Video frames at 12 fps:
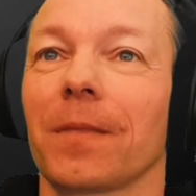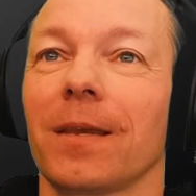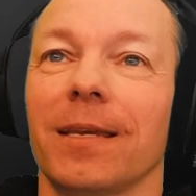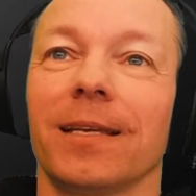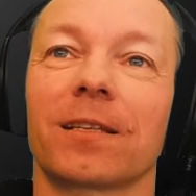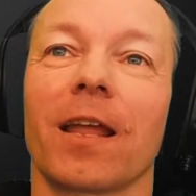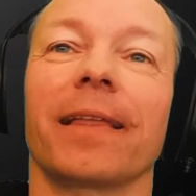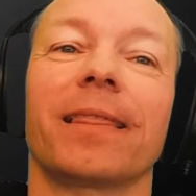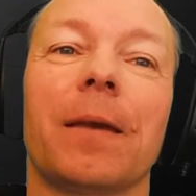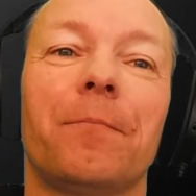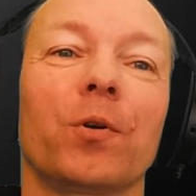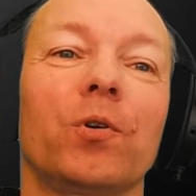He's like
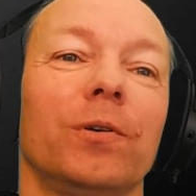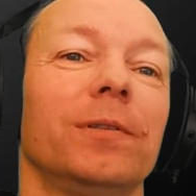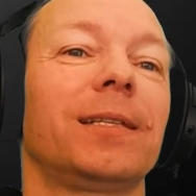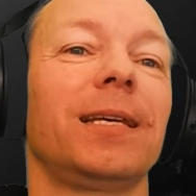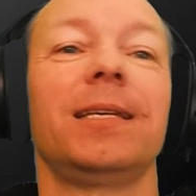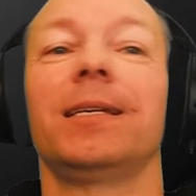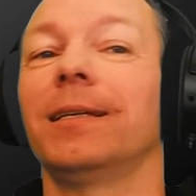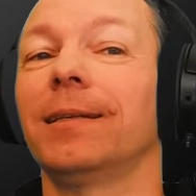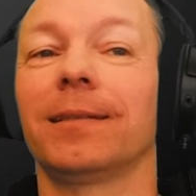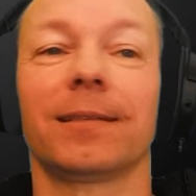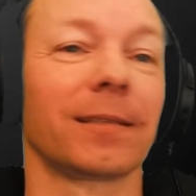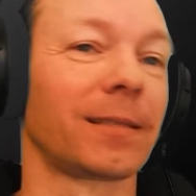that because he
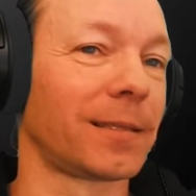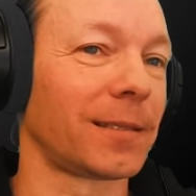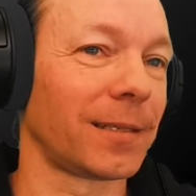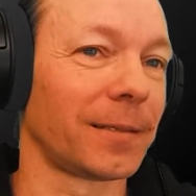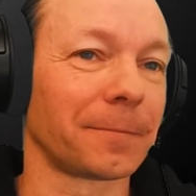is...